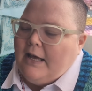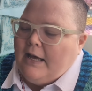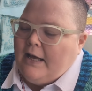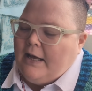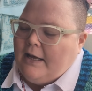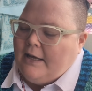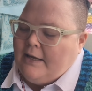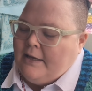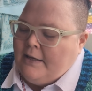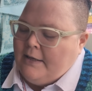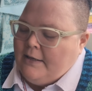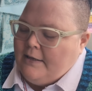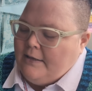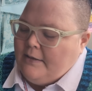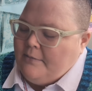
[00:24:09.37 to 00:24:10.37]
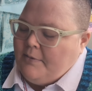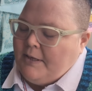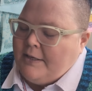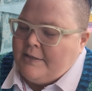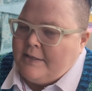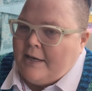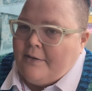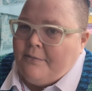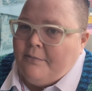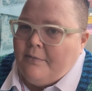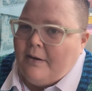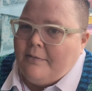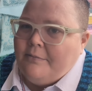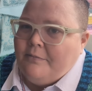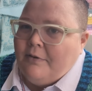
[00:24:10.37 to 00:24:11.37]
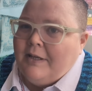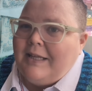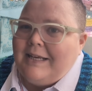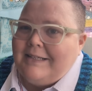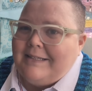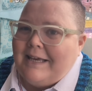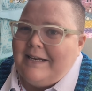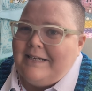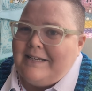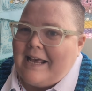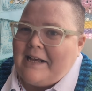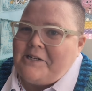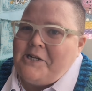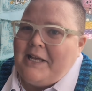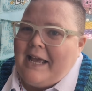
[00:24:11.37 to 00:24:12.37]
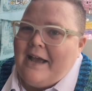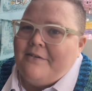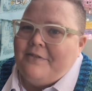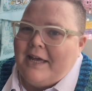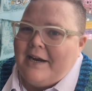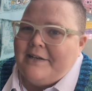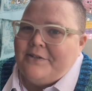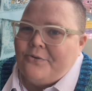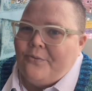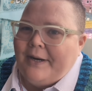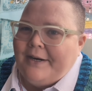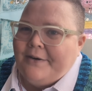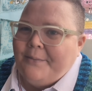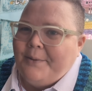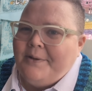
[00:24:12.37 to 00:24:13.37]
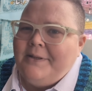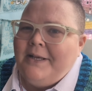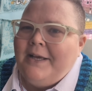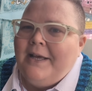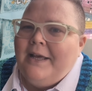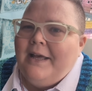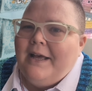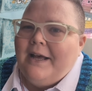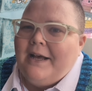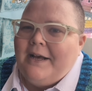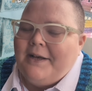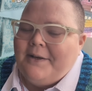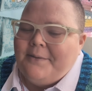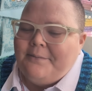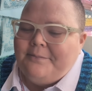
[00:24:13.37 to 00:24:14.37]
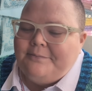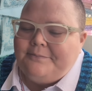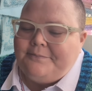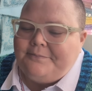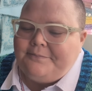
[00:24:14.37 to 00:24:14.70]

because I'm really excited to actually have that as a wearable. But